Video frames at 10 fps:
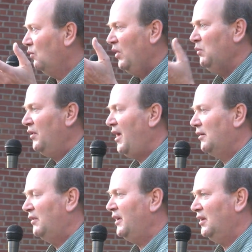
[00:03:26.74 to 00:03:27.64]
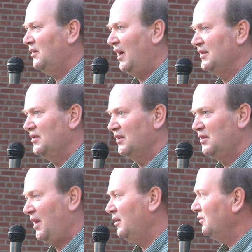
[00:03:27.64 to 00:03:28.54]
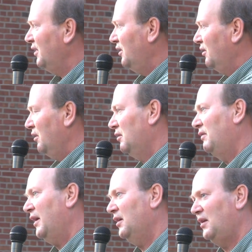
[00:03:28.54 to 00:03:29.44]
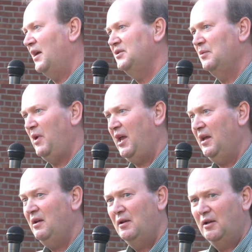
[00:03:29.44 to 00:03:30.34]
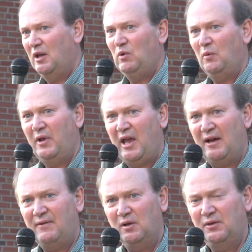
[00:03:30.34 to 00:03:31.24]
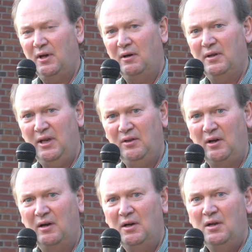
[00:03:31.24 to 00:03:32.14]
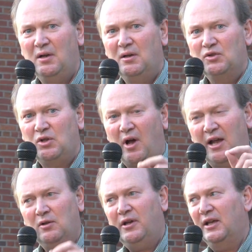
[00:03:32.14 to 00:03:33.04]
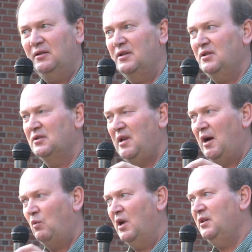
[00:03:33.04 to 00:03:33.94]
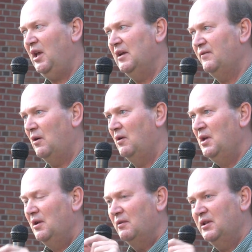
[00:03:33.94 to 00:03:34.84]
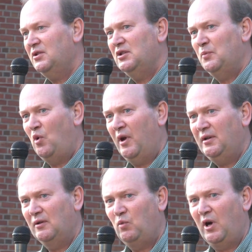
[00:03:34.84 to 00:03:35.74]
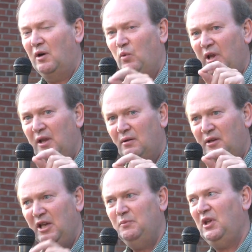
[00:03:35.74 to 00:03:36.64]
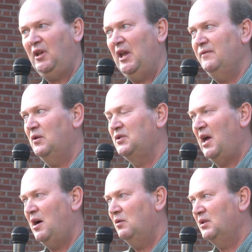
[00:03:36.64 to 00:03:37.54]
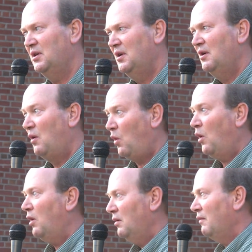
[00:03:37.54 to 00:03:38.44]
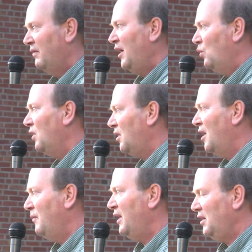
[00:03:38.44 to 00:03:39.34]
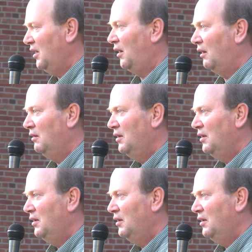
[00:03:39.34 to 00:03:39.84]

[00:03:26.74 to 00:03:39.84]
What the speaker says: We will not recognize this, and I don't think you're going to recognize the Bay and what we have out there either. So I look at this as not one CAFO. This is a point of where we either keep the CAFOs out, or they will come in here.